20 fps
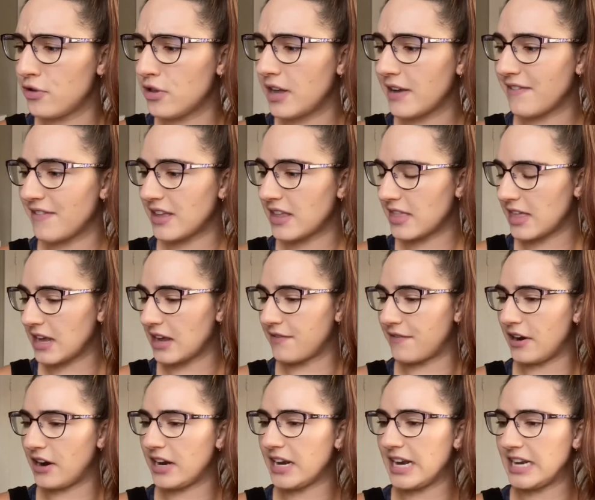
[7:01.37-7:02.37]
I think
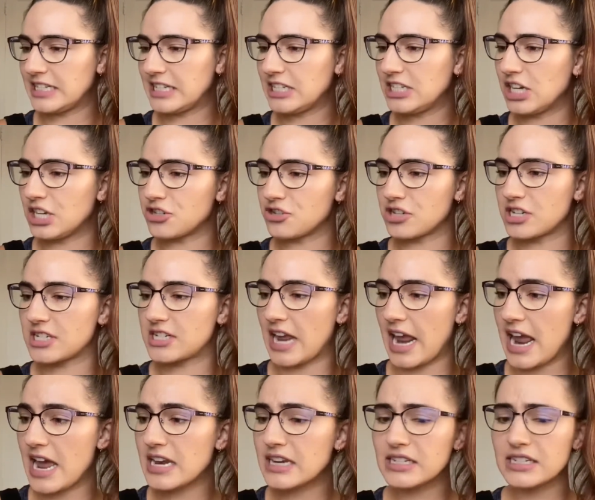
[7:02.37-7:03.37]
very easy to
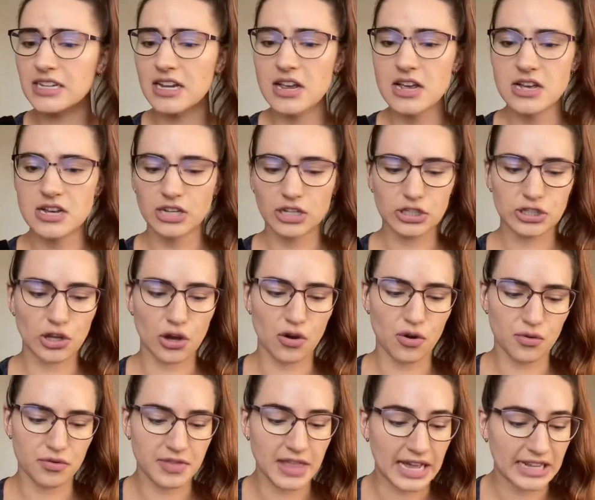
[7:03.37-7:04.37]
understand.
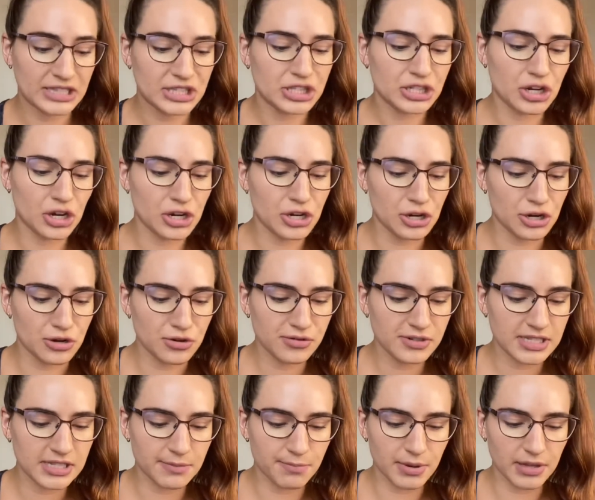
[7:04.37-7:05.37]
So that's good
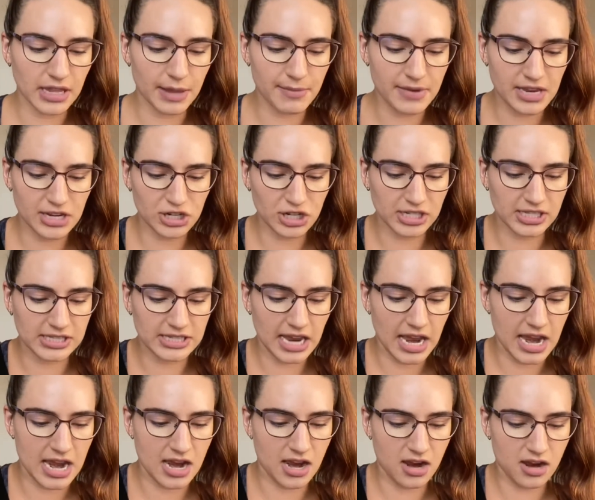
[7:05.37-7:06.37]
news, but let me just
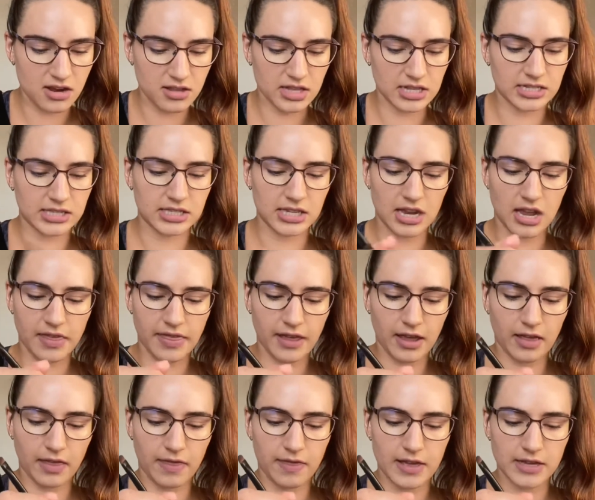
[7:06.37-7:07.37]
take, let's see, I
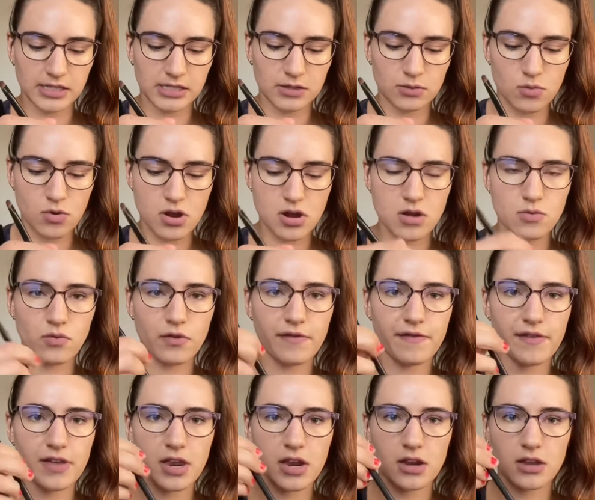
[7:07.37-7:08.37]
think this one will
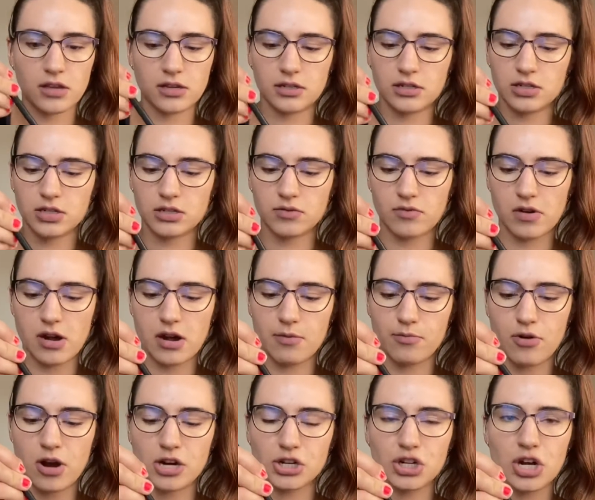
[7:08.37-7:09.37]
fit. This is just running a
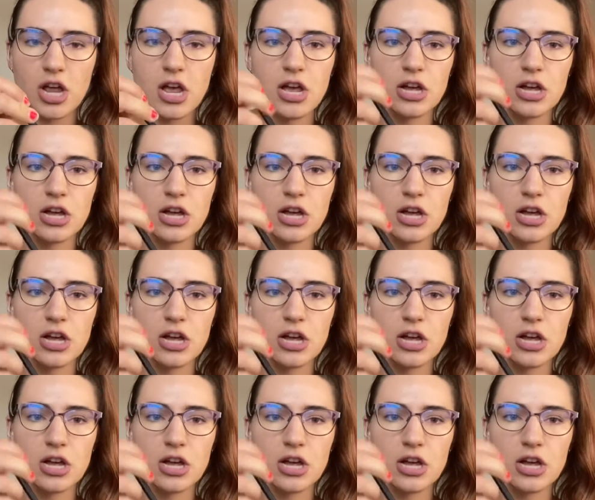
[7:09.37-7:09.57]
brush.